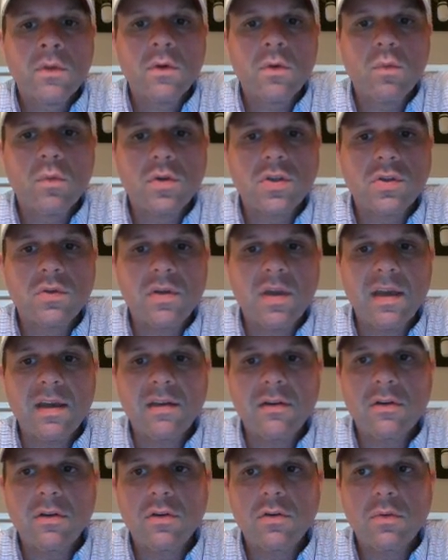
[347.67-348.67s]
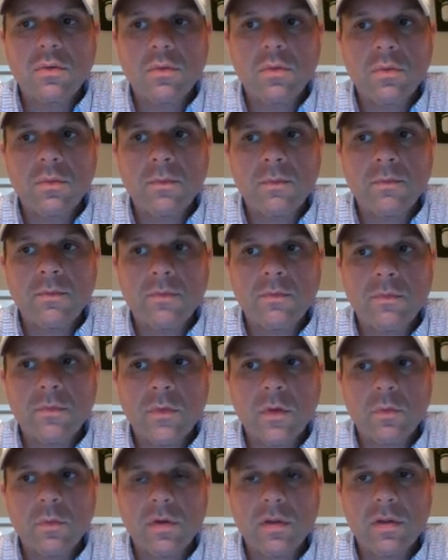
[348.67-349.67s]
what you can do
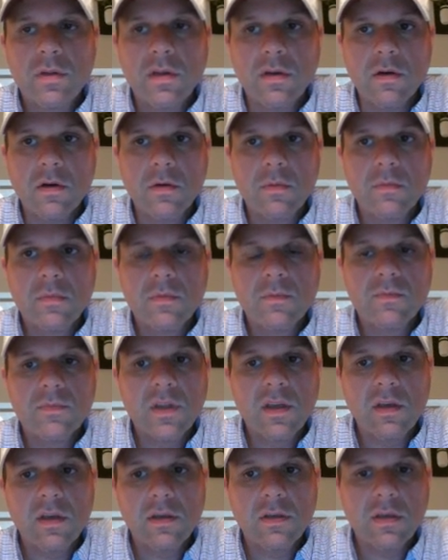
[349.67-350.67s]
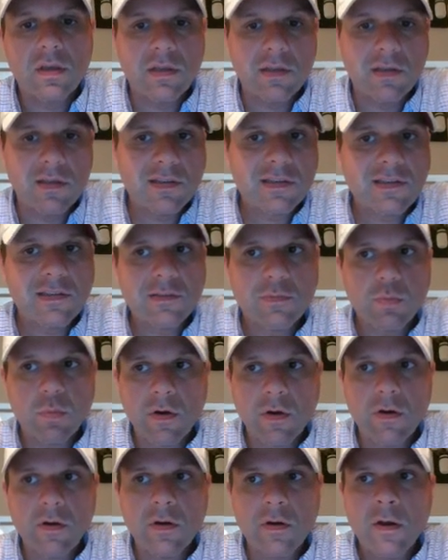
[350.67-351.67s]
with them, and this is
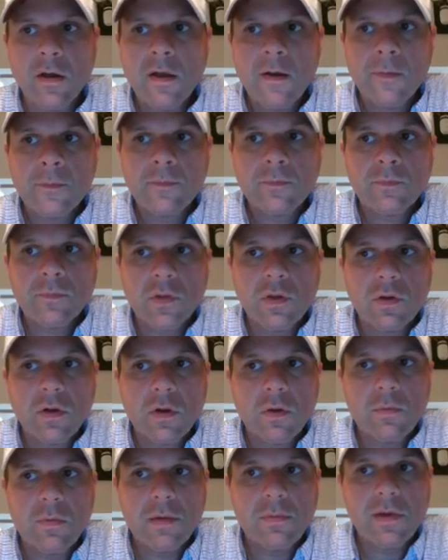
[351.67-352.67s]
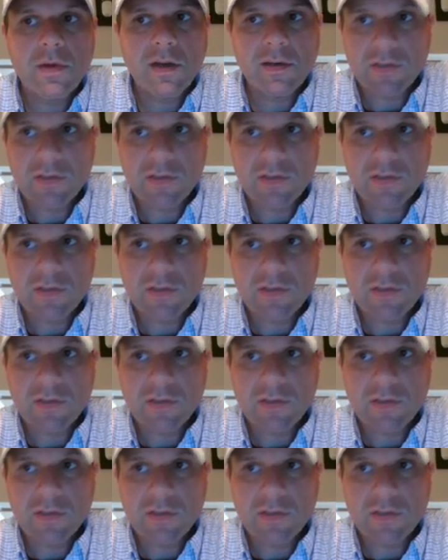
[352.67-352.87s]
where, you know, maybe I